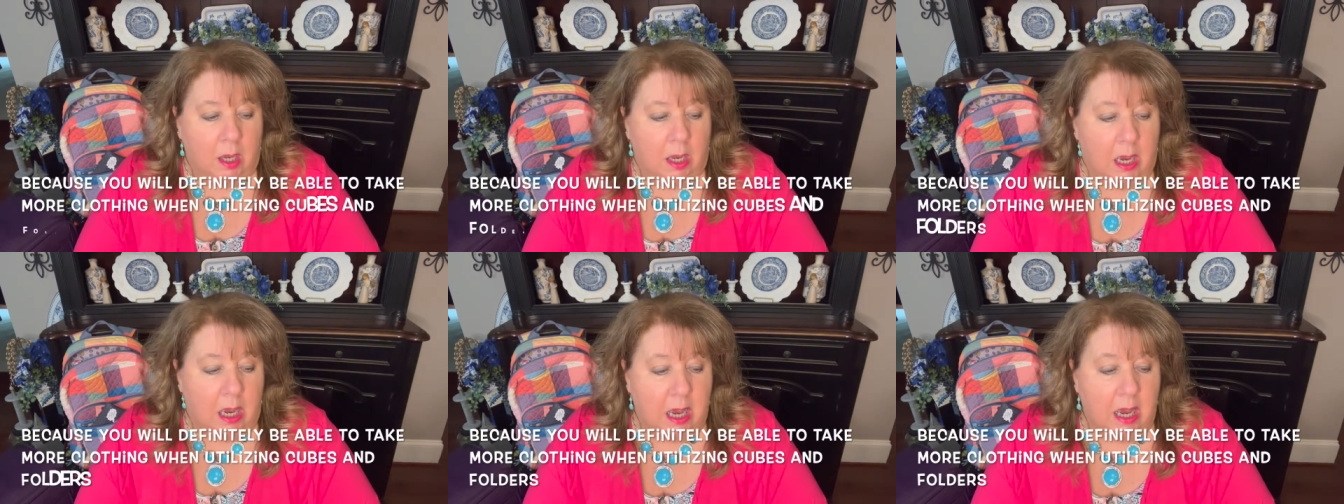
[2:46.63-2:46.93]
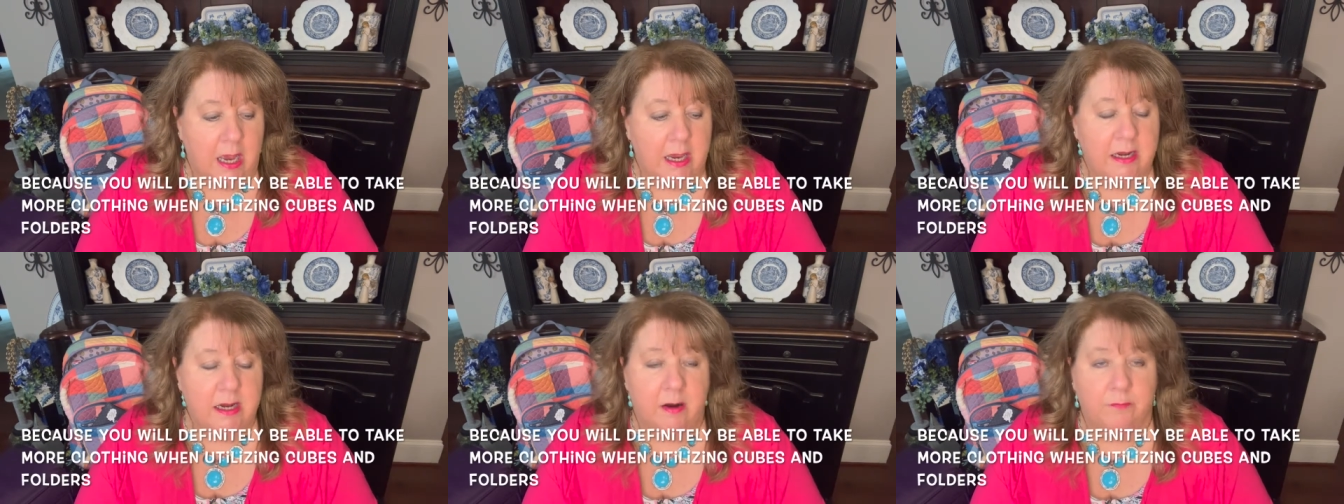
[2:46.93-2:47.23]

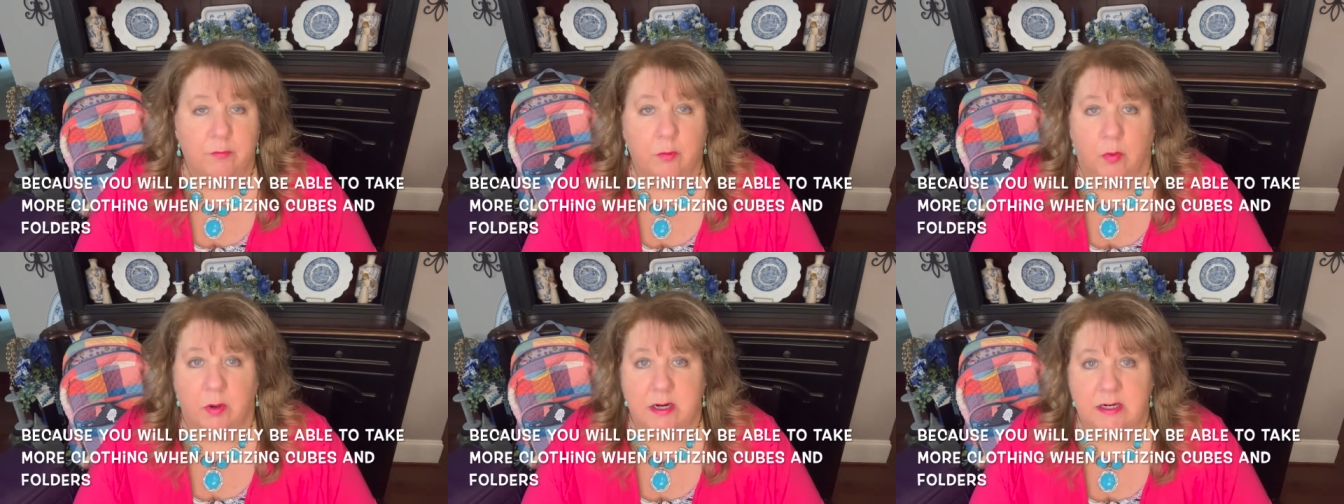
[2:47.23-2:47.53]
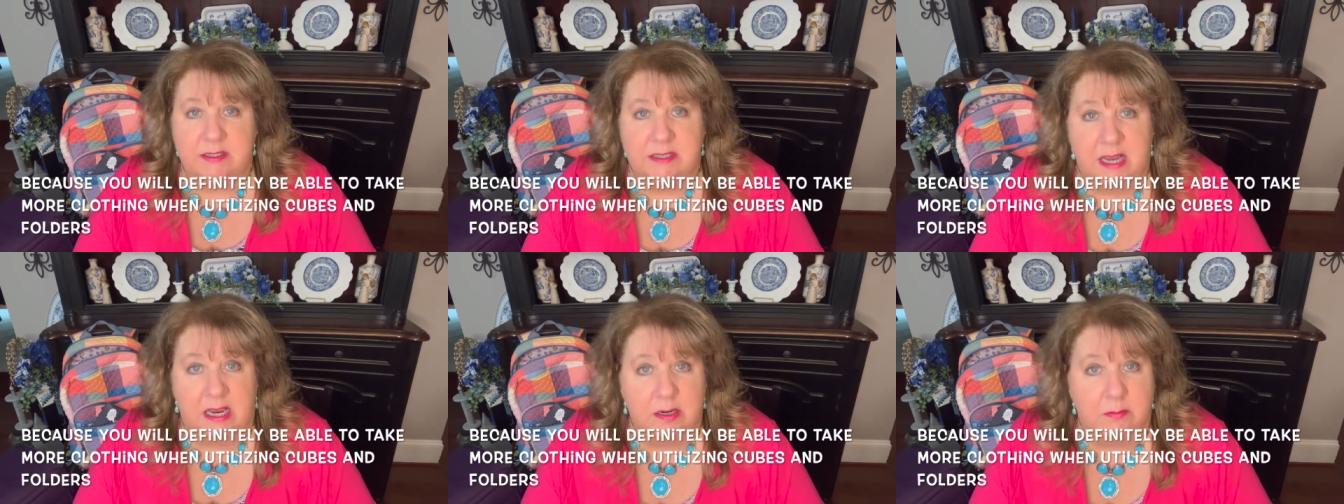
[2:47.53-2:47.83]
I never want
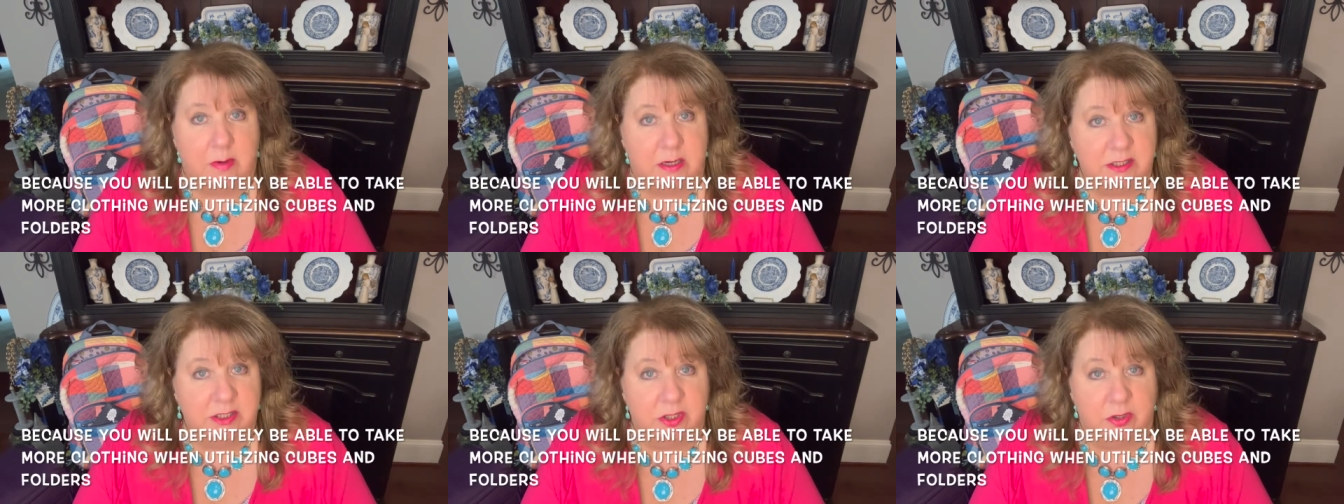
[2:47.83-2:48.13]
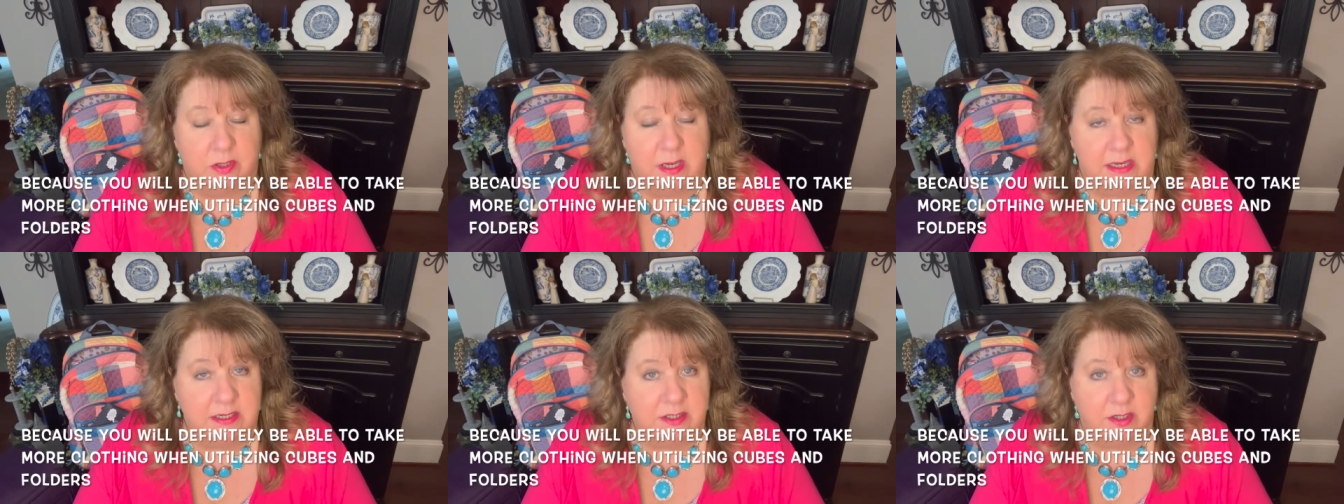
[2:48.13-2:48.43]
to take my
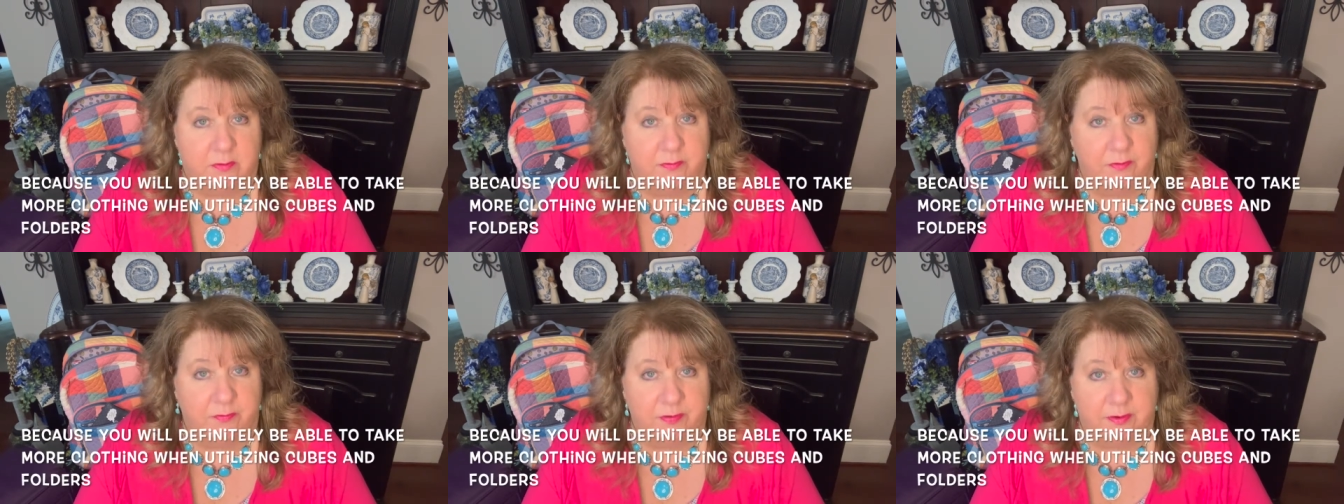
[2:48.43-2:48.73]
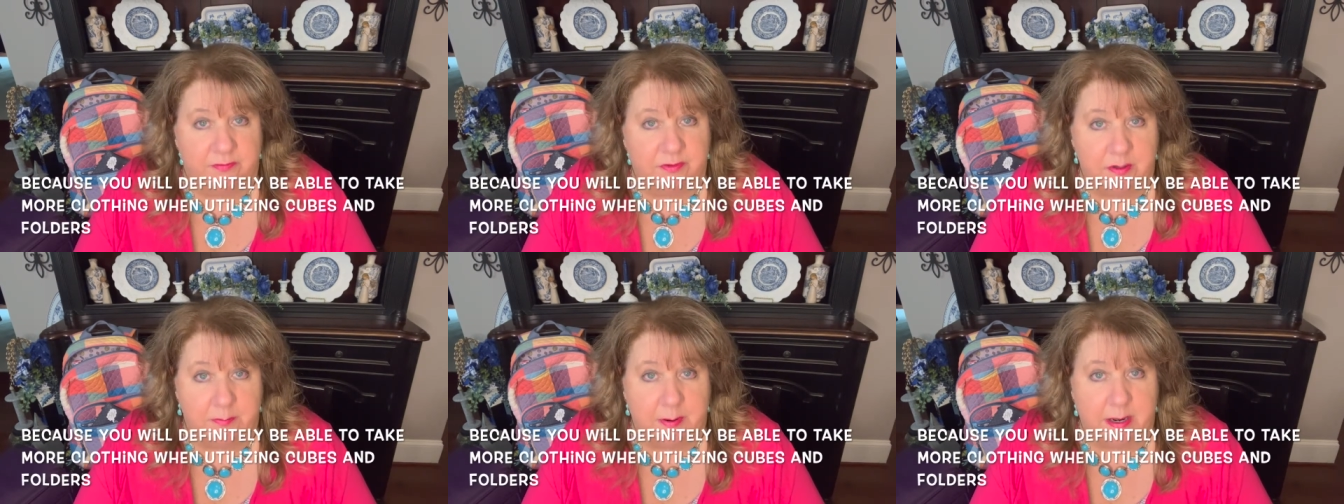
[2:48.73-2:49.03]
suitcase over
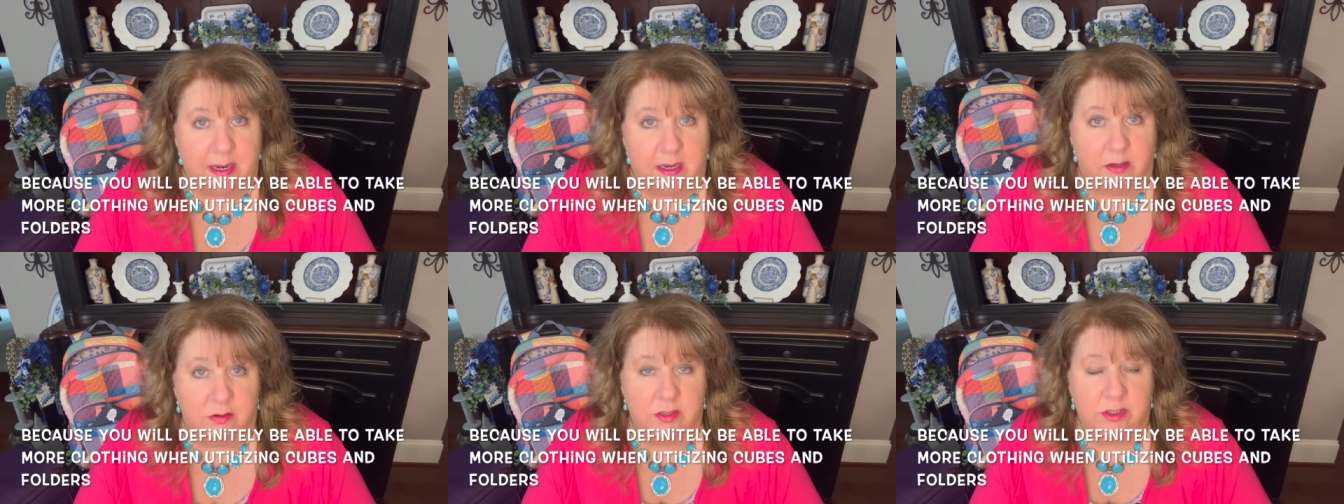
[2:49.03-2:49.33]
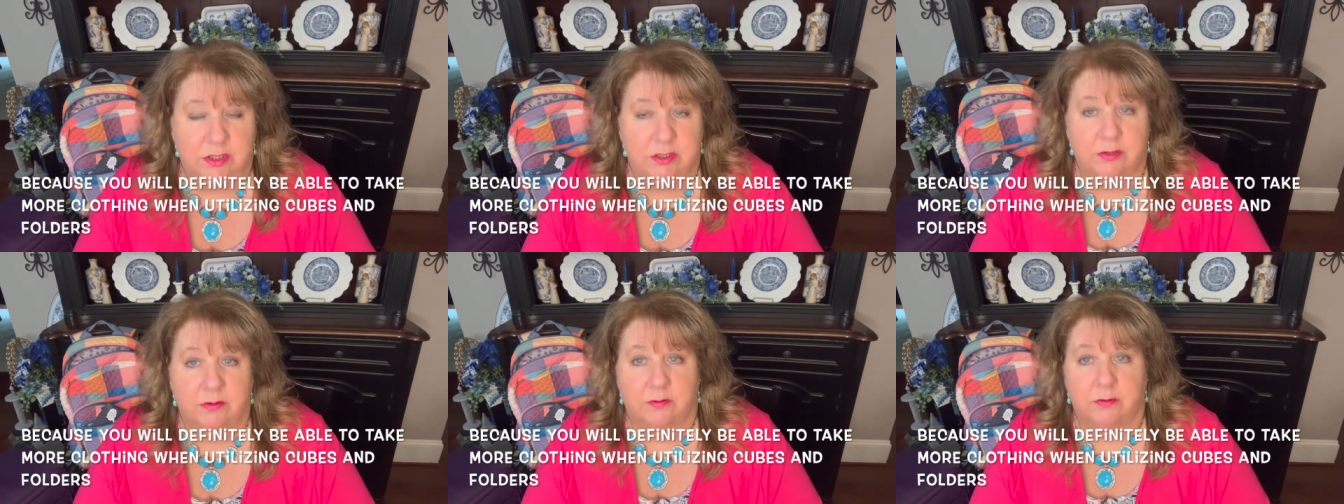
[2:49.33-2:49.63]
50 pounds.